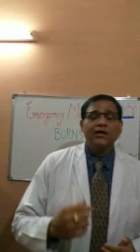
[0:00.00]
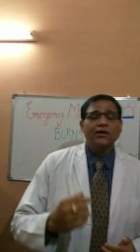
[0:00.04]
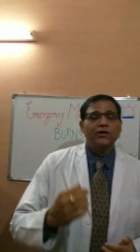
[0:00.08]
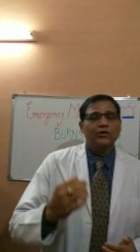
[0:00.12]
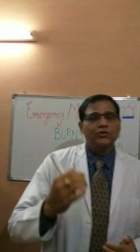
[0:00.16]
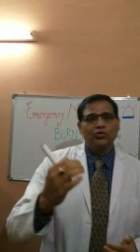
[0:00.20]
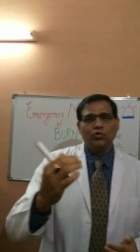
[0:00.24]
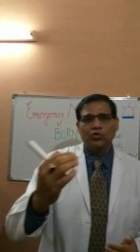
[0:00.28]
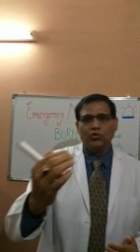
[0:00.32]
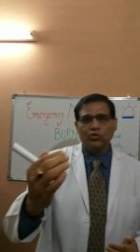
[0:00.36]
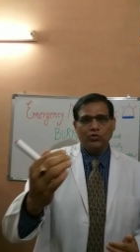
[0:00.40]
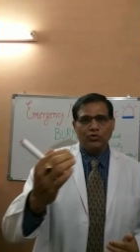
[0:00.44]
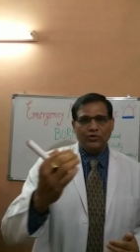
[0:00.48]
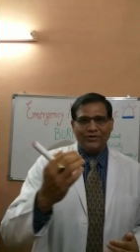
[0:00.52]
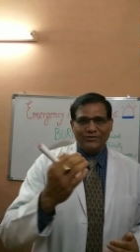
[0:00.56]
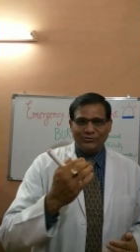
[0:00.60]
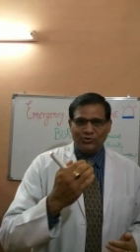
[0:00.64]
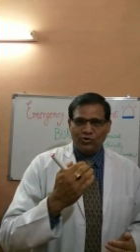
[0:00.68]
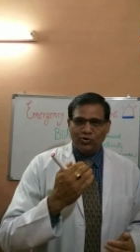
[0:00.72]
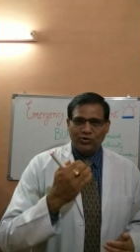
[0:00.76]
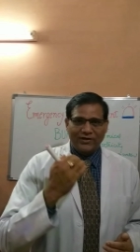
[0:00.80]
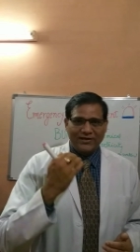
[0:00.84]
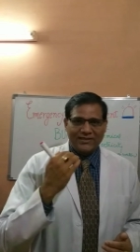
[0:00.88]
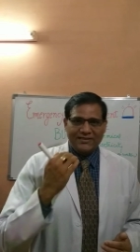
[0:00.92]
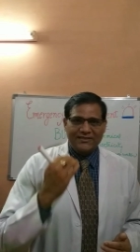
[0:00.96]
you
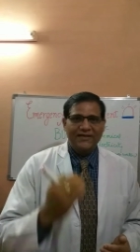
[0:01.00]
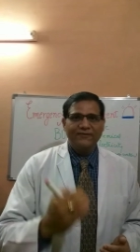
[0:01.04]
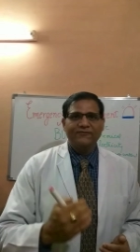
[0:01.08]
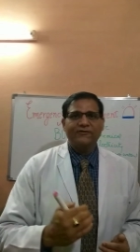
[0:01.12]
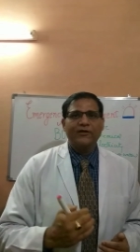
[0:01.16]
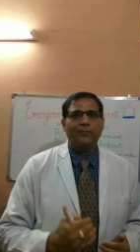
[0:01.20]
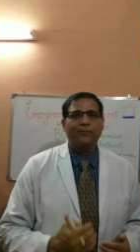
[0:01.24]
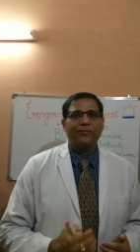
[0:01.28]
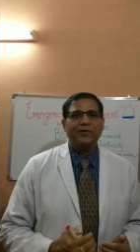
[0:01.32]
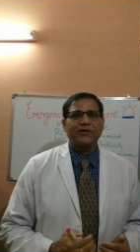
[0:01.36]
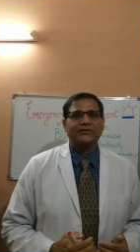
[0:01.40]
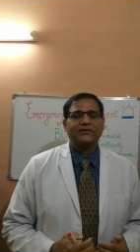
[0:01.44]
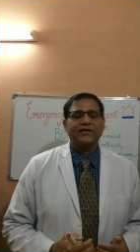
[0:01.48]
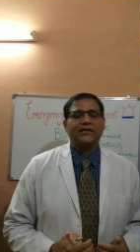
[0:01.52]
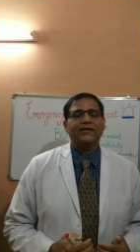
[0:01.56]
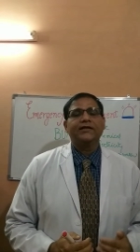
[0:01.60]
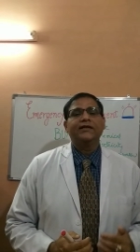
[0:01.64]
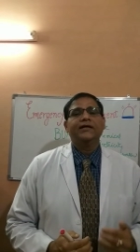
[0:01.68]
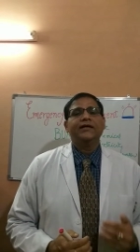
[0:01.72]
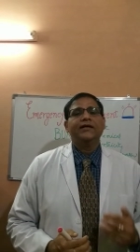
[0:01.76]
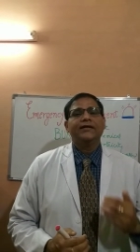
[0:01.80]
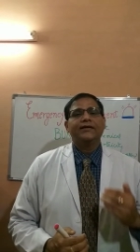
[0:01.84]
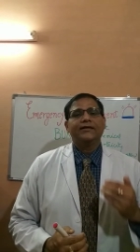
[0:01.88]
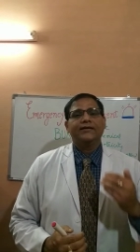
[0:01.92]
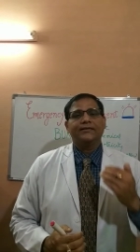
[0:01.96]
receive the patient
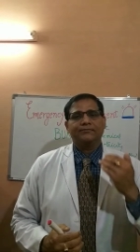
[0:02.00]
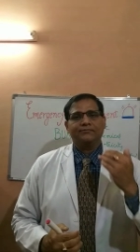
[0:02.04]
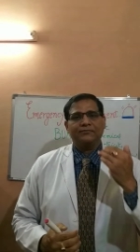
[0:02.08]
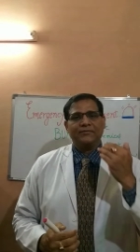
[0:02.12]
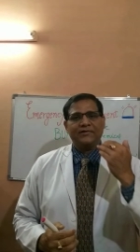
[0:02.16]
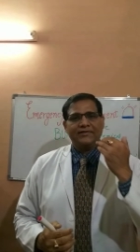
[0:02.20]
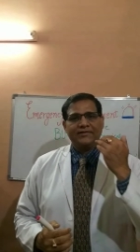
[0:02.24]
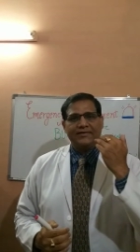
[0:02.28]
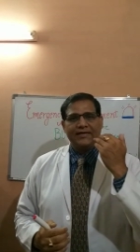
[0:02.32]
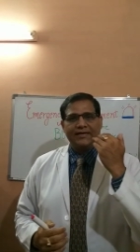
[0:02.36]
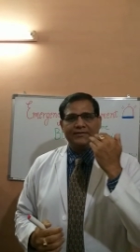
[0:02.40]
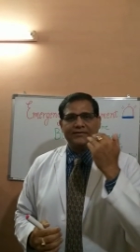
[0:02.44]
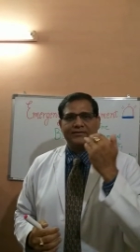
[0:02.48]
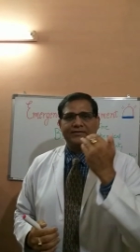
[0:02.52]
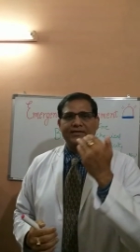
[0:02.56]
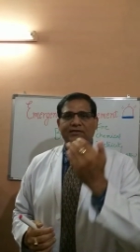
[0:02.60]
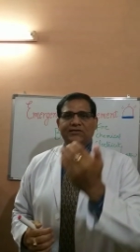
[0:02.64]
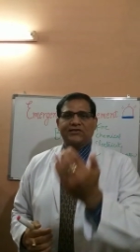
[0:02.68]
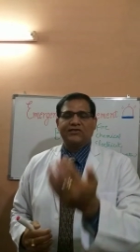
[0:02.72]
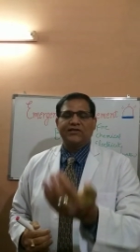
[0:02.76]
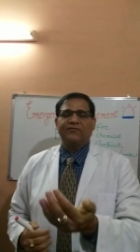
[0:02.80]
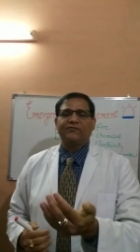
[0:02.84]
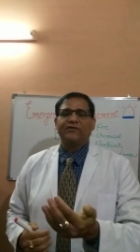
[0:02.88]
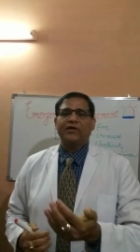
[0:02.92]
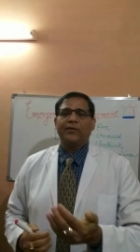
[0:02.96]
and then
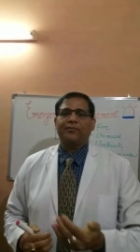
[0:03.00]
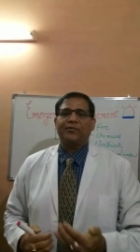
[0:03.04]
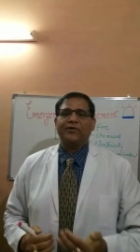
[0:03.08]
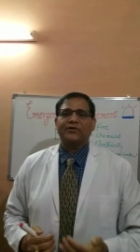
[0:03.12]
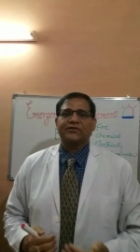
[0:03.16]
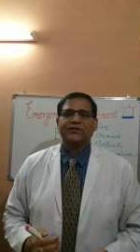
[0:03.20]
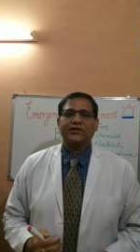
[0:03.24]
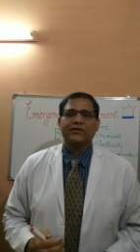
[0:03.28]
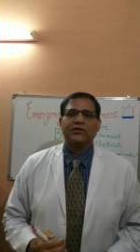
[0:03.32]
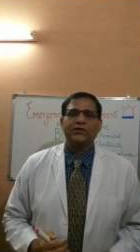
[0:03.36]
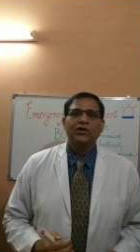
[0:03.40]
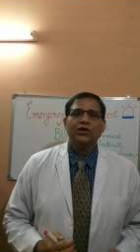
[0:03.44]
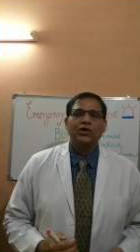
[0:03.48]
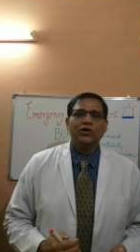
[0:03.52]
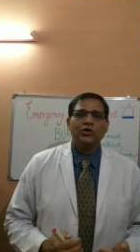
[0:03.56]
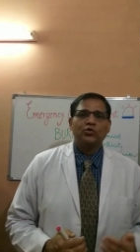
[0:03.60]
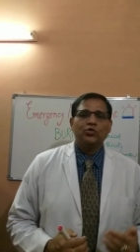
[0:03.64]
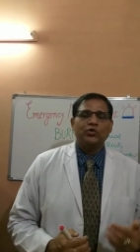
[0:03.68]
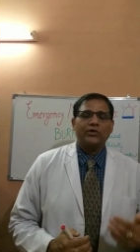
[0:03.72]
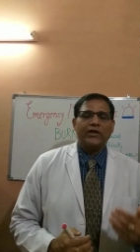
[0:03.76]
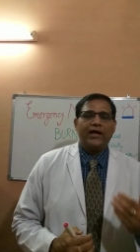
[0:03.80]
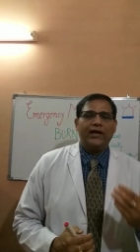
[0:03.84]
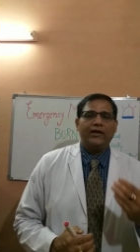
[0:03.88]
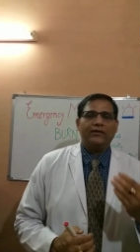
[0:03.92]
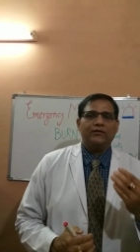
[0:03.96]
shift the patient to
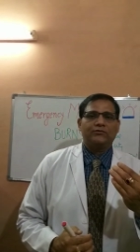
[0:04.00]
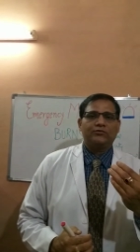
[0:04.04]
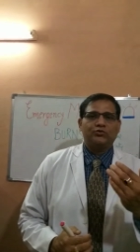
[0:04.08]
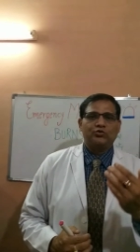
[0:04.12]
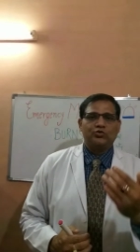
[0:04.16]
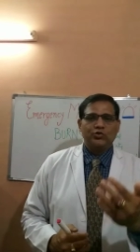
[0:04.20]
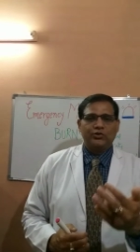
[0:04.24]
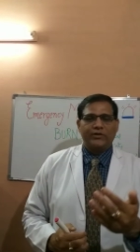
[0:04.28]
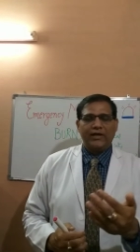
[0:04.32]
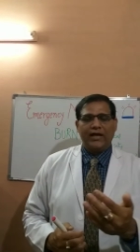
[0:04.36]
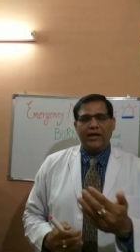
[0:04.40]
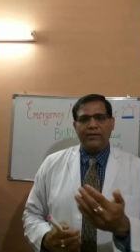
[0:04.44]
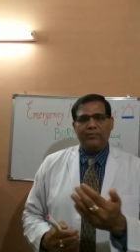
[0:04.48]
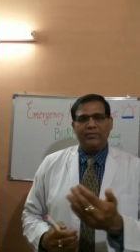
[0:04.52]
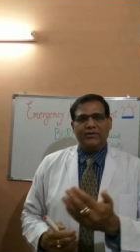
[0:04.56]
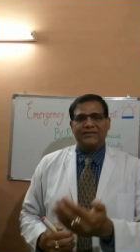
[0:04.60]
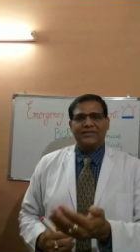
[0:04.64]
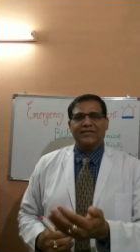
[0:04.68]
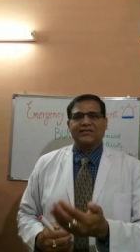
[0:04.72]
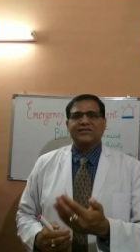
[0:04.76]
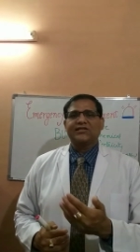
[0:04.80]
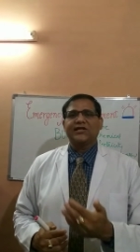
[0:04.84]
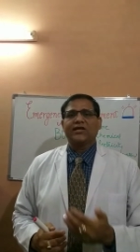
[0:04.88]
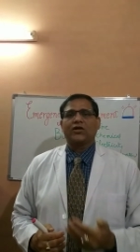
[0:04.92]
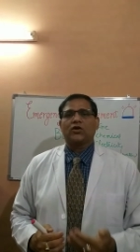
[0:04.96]
the
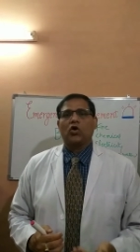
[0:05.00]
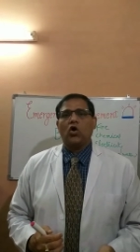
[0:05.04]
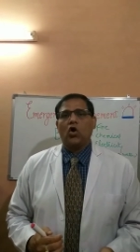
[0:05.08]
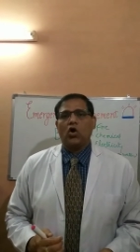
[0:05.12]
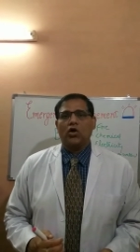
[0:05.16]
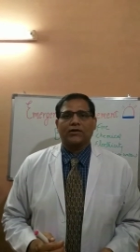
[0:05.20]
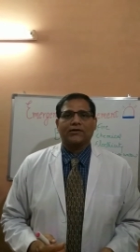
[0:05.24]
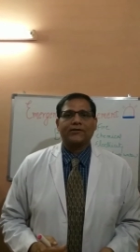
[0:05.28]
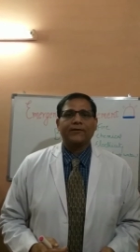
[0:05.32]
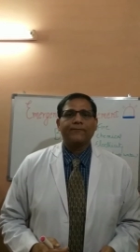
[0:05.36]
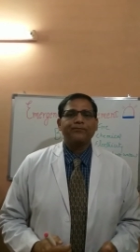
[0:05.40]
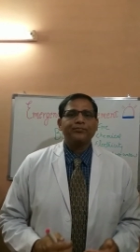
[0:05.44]
emergency cot.